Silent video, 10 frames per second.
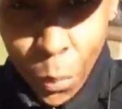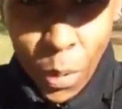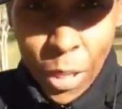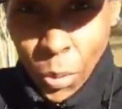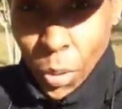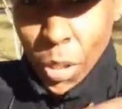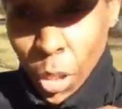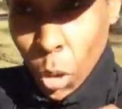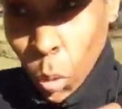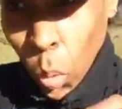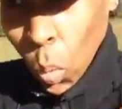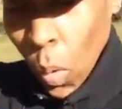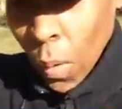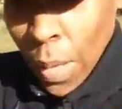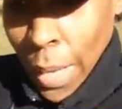resource, a
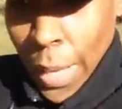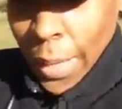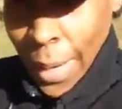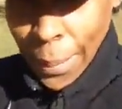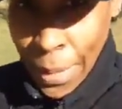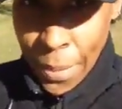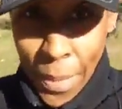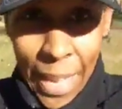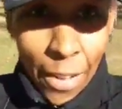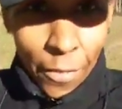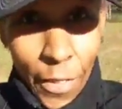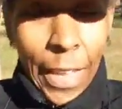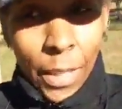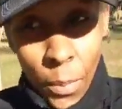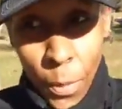tool that I'm going to make
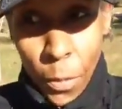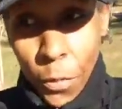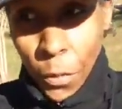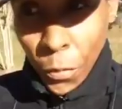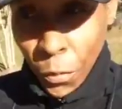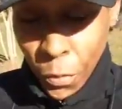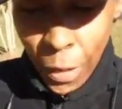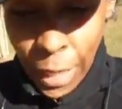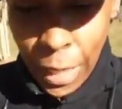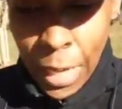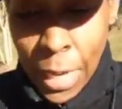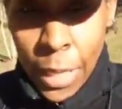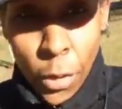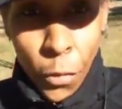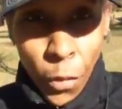available for free
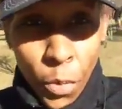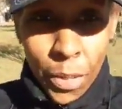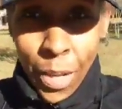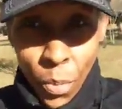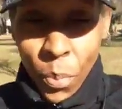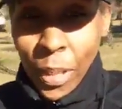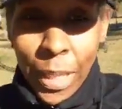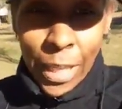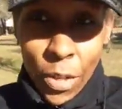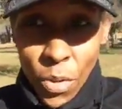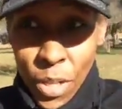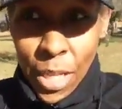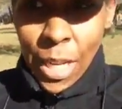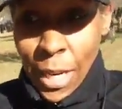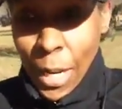to folks that are really
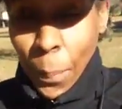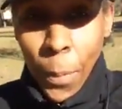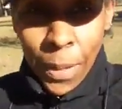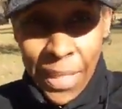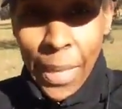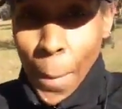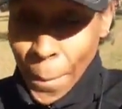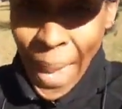interested in putting some